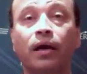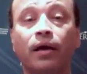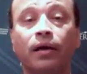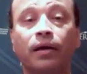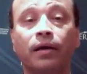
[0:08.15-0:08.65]
uh,
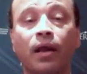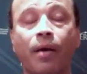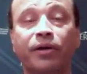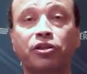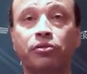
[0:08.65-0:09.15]
uh, an
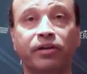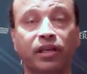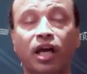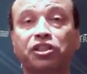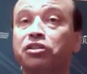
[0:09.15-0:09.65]

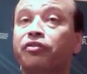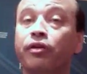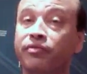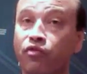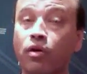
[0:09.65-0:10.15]
opportunity not just
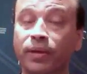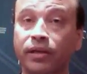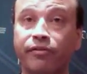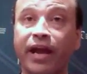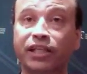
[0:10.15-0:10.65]
for
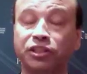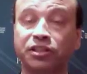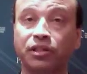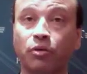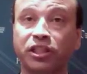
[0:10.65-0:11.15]
informal
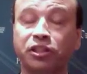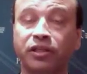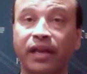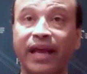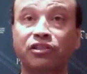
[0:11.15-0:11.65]
interactions and
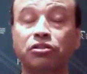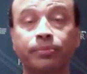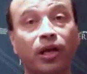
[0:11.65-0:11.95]
question and answers,